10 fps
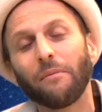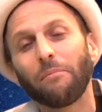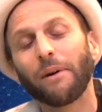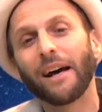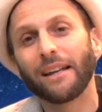
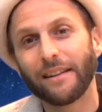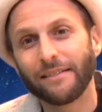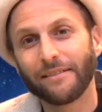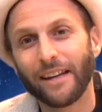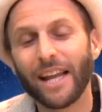But
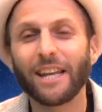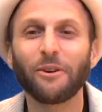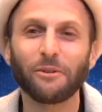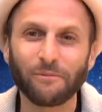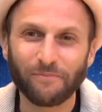
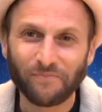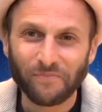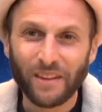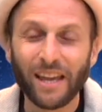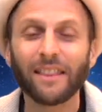anywho,
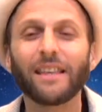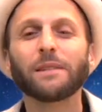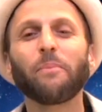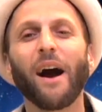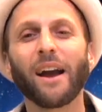this
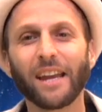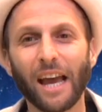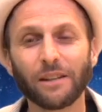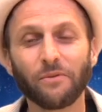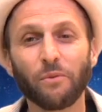
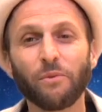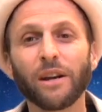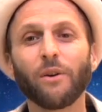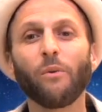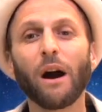podcast, for
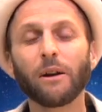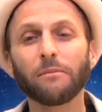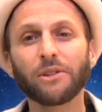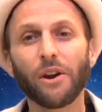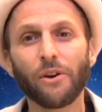real, Welcome
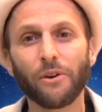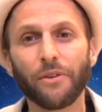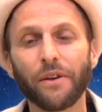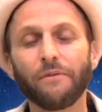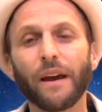to
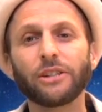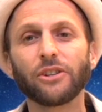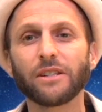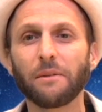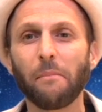Earth,
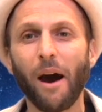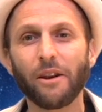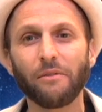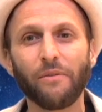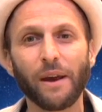Adventures in
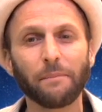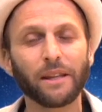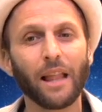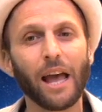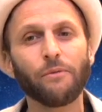Modern Family
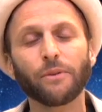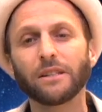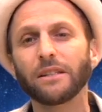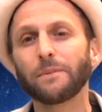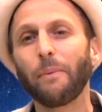Life, was
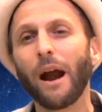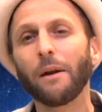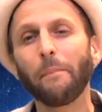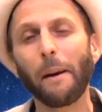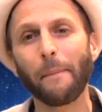
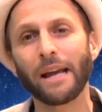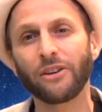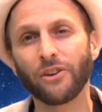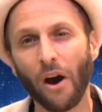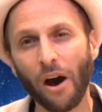inspired by my
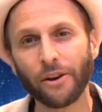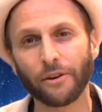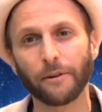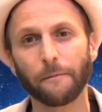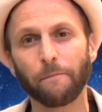
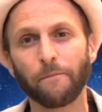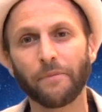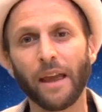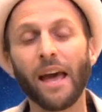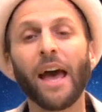daughter
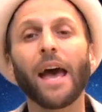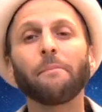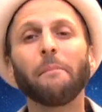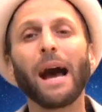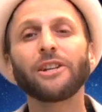
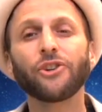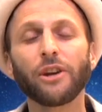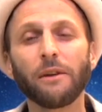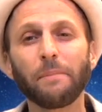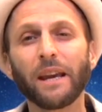and my
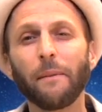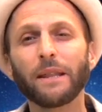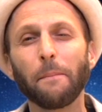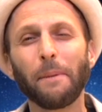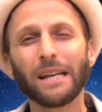journey of becoming
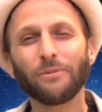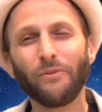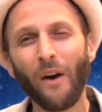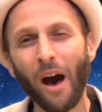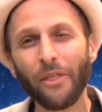the best
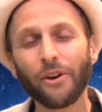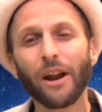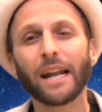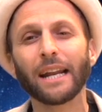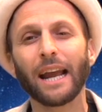father
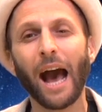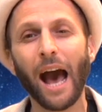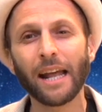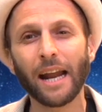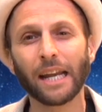and
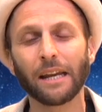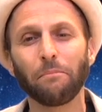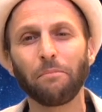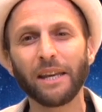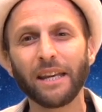guide I
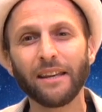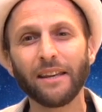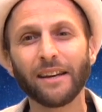can be.